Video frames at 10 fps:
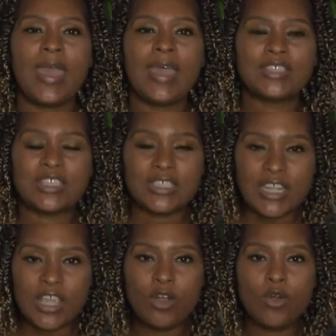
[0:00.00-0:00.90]

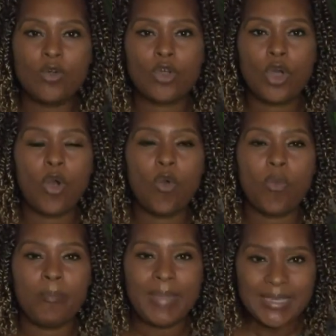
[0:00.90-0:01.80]
still go
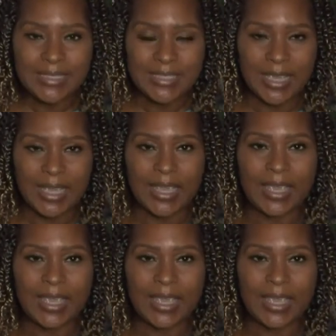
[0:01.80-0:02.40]
missing.